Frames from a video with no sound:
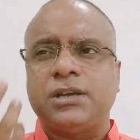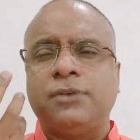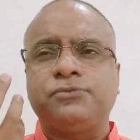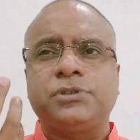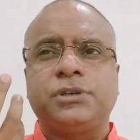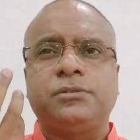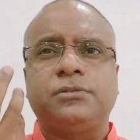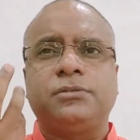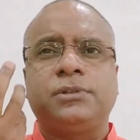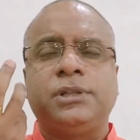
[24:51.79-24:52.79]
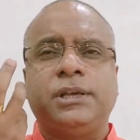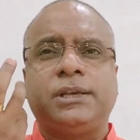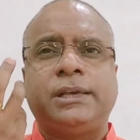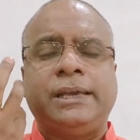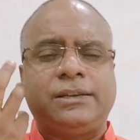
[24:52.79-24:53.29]
after they
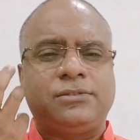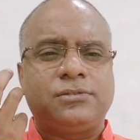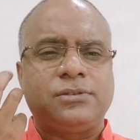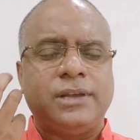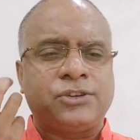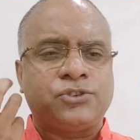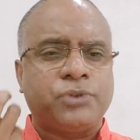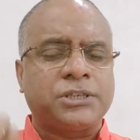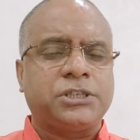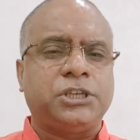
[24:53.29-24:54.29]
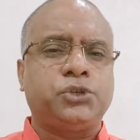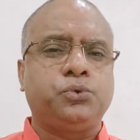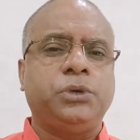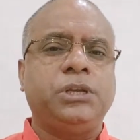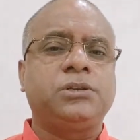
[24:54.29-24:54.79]
get attracted
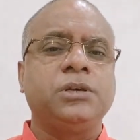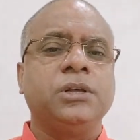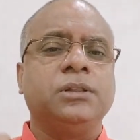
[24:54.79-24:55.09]
to it,